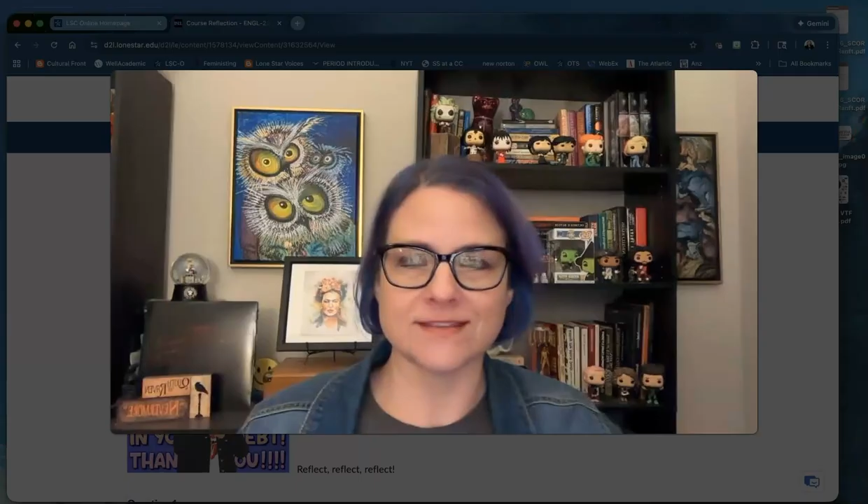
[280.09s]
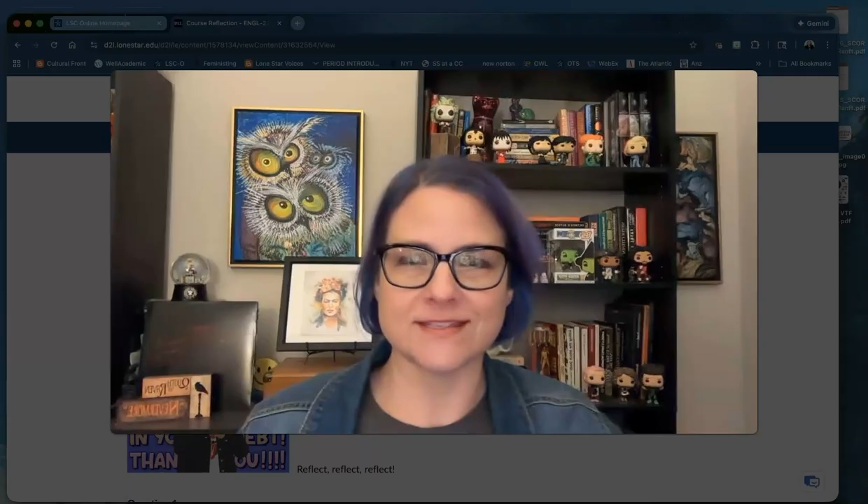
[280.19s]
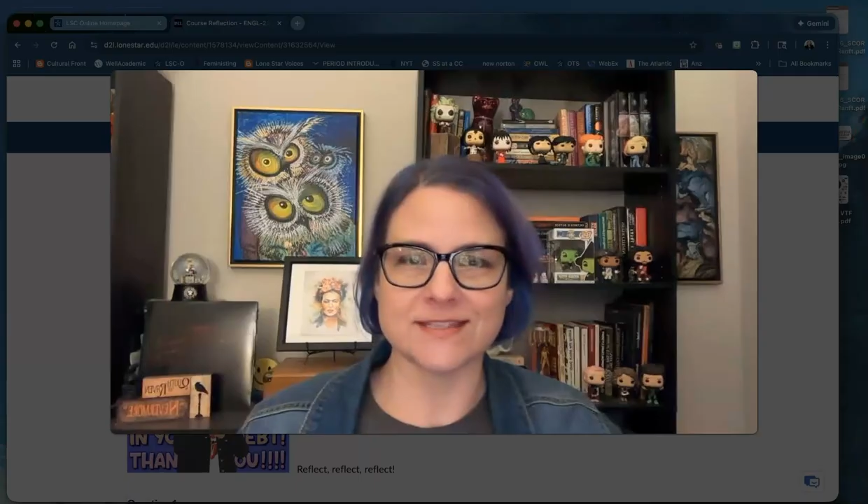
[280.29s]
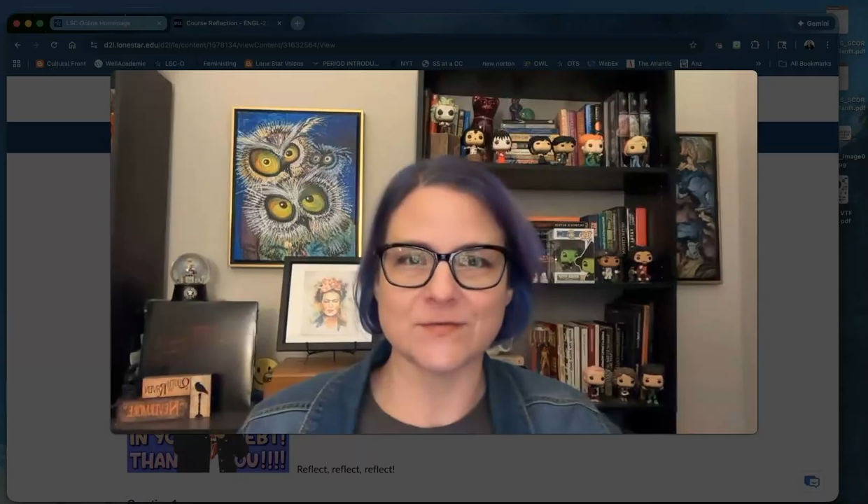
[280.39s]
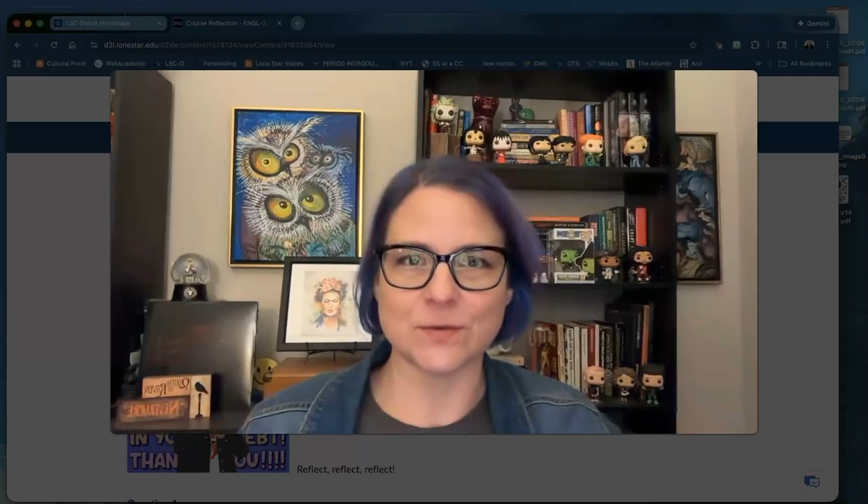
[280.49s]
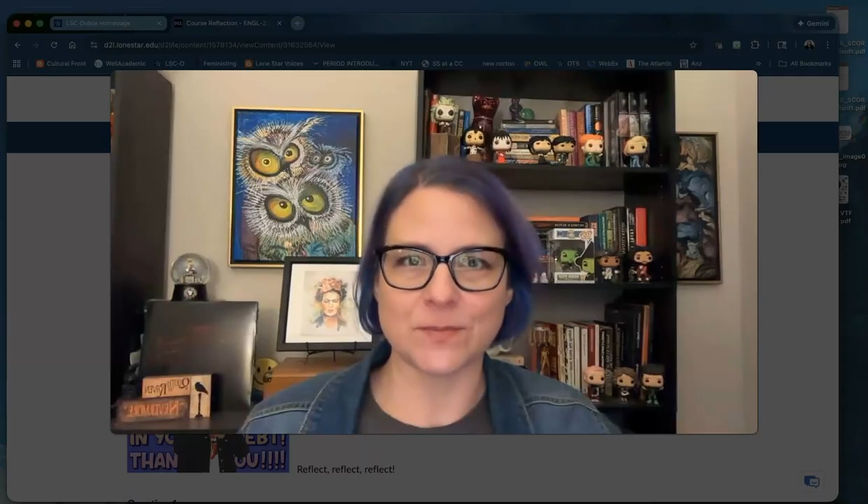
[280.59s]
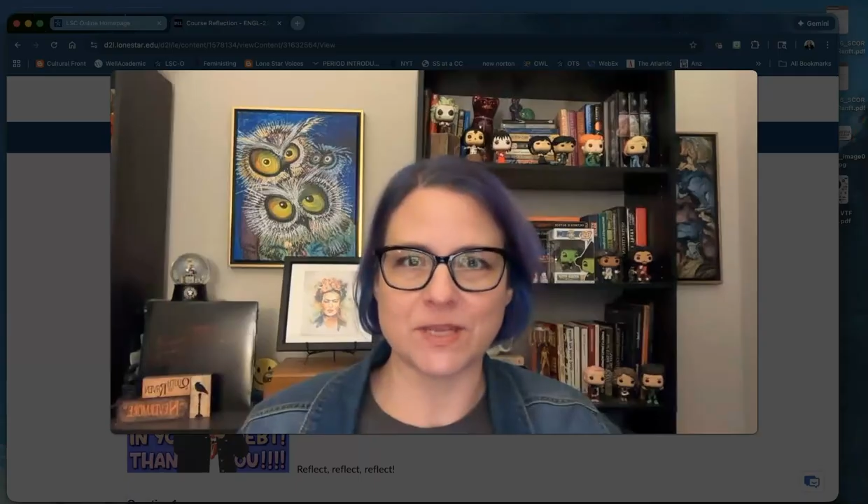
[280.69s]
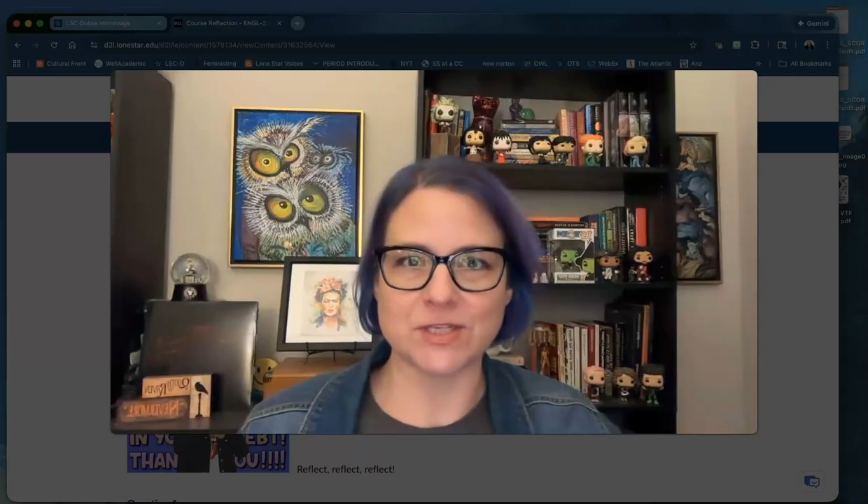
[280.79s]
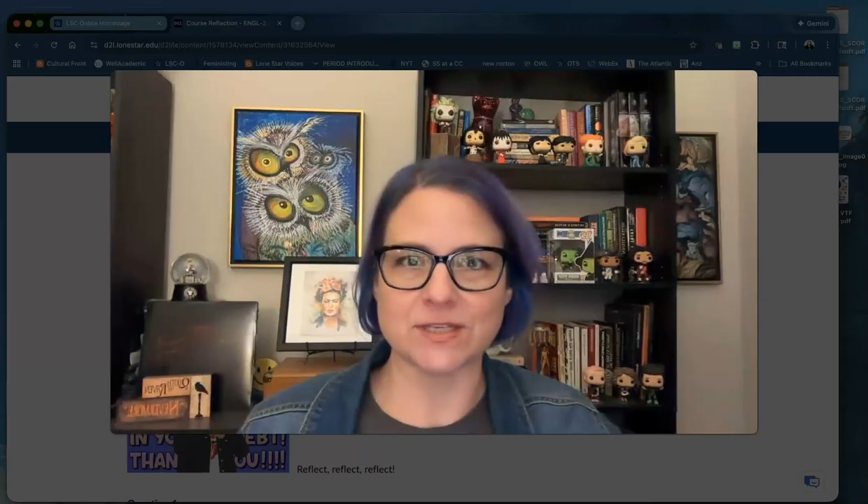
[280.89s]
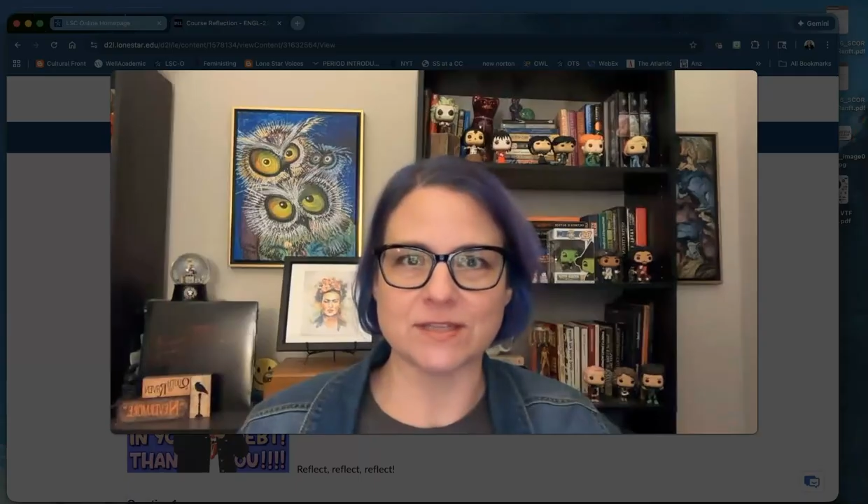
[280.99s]
this
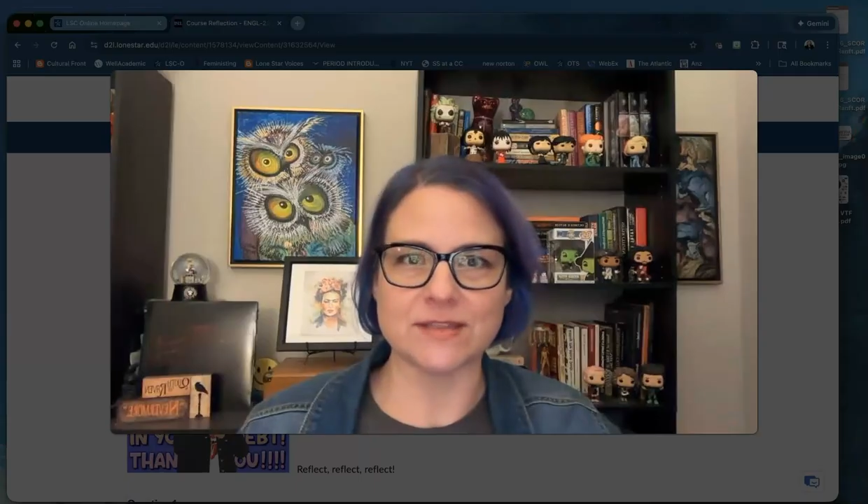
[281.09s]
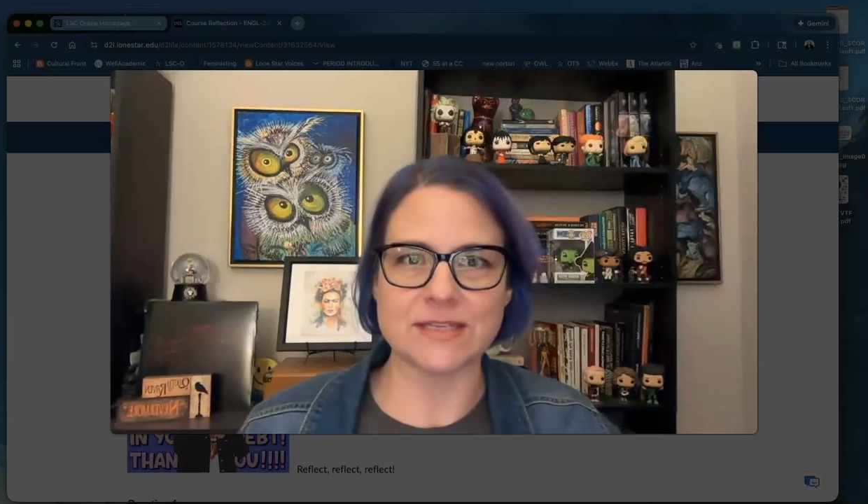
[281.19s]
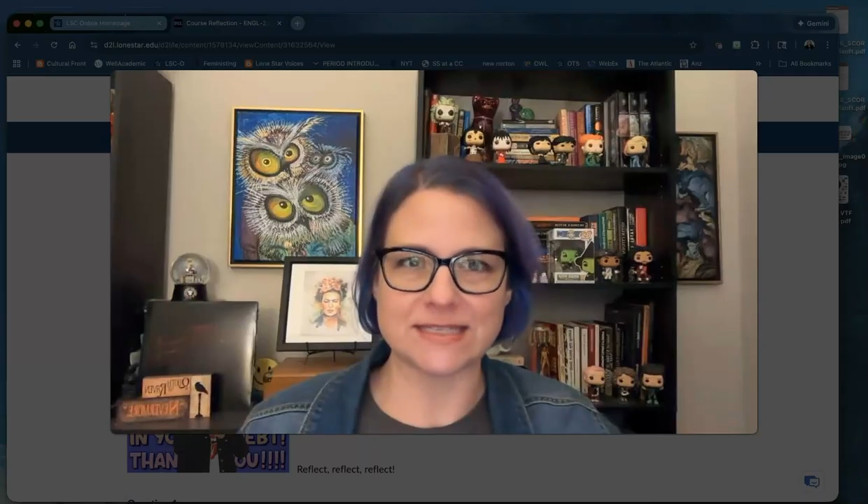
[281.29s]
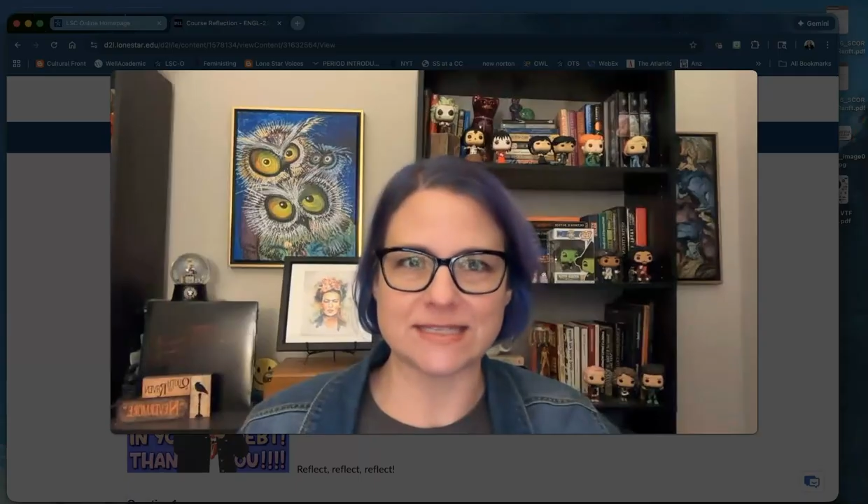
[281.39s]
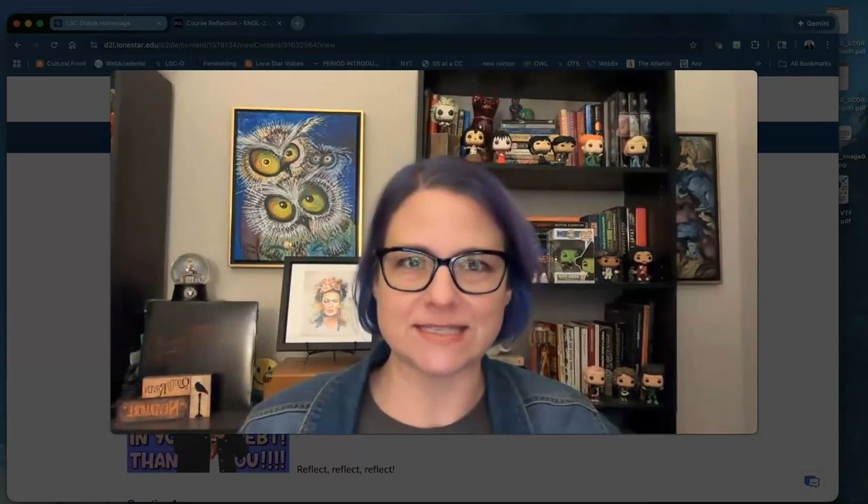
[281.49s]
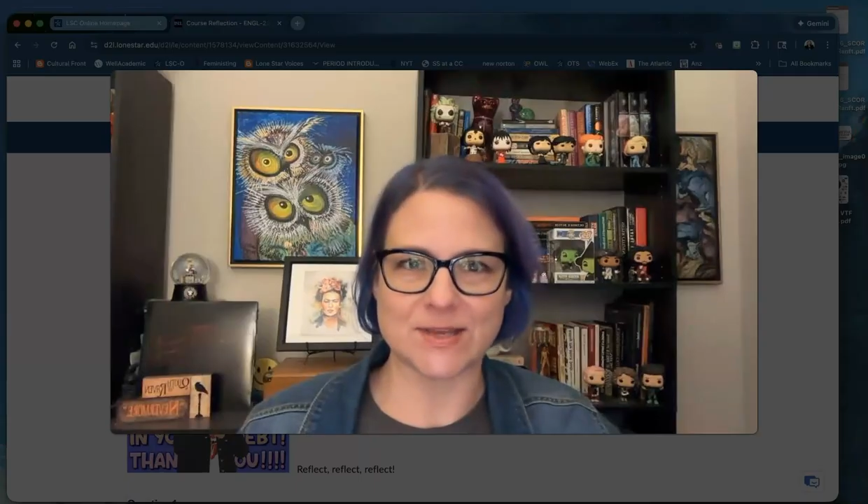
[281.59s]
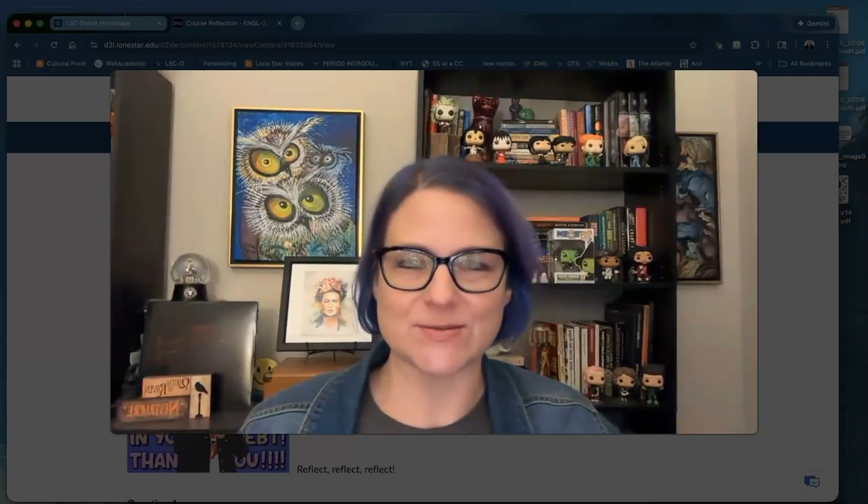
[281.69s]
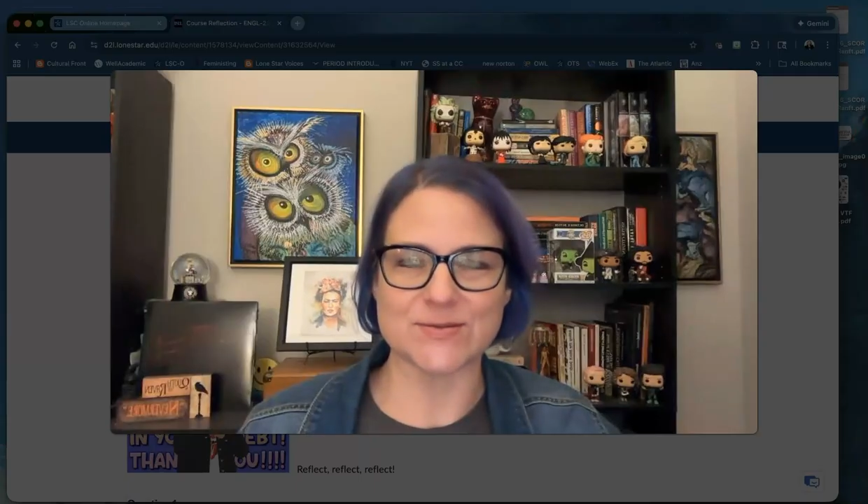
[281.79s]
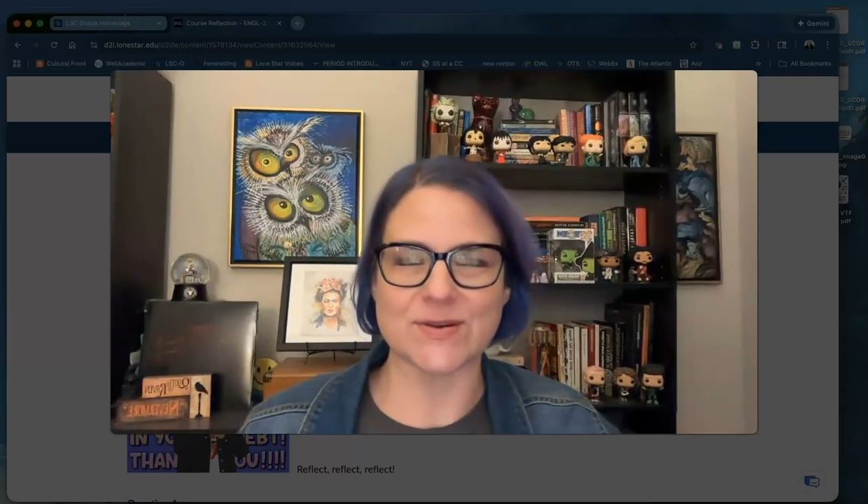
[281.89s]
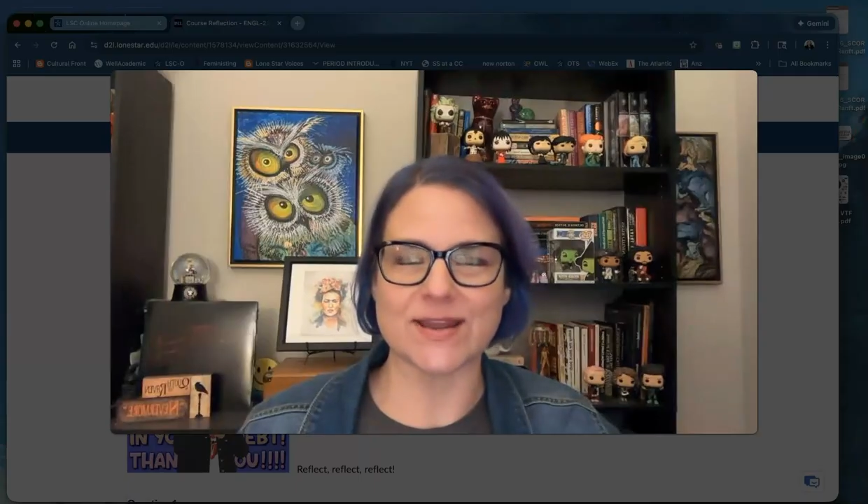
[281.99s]
information and these
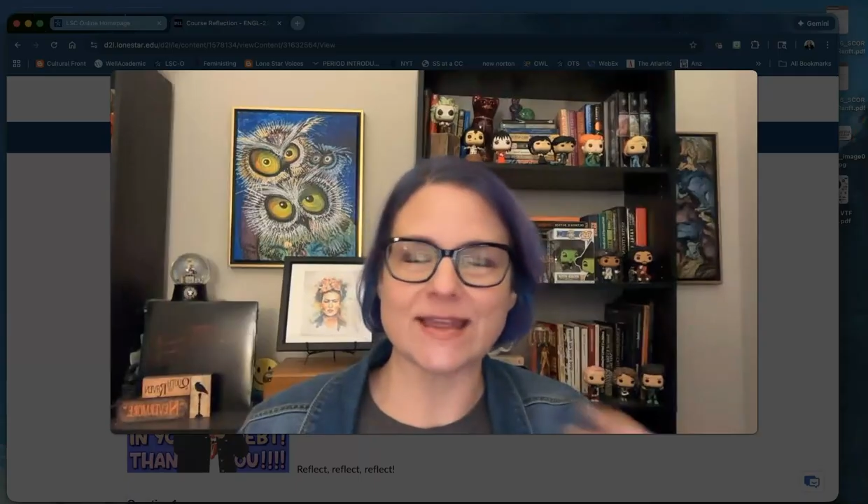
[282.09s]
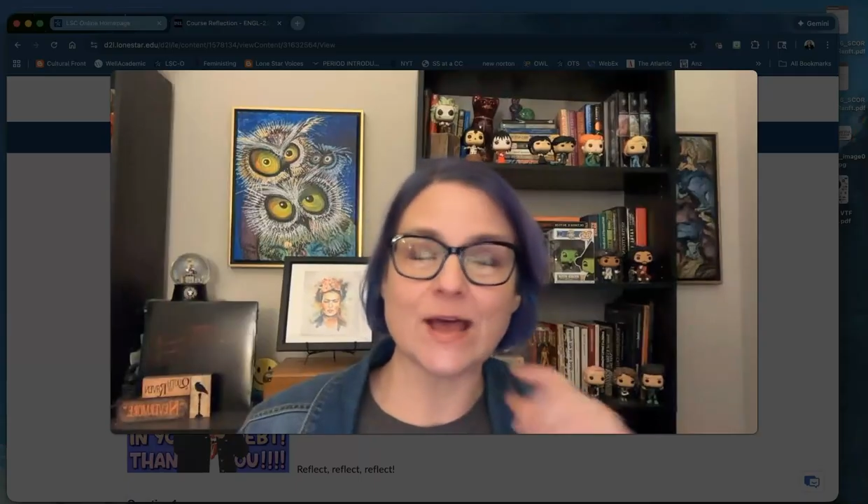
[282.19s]
details, right?